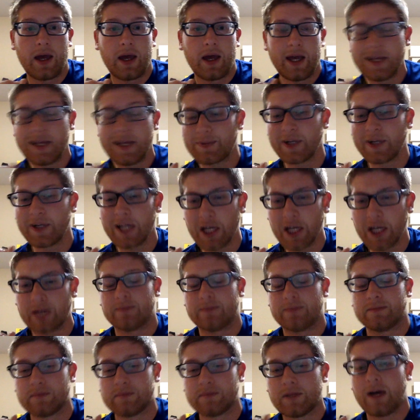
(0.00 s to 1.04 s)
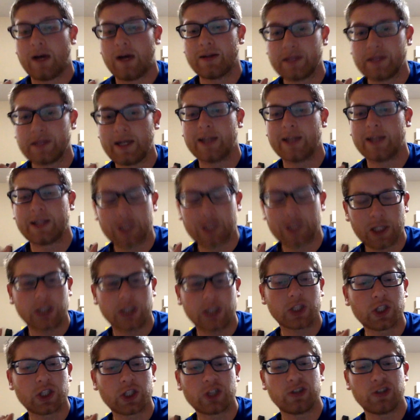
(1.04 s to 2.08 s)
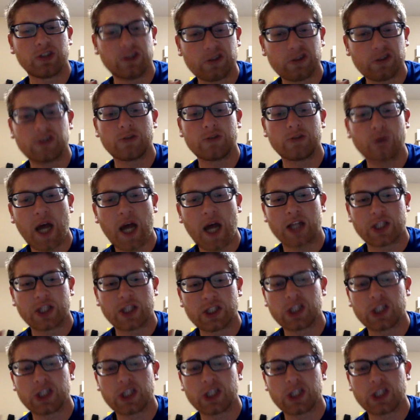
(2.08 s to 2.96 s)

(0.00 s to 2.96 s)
It's pretty good. I'll say it's a good watch.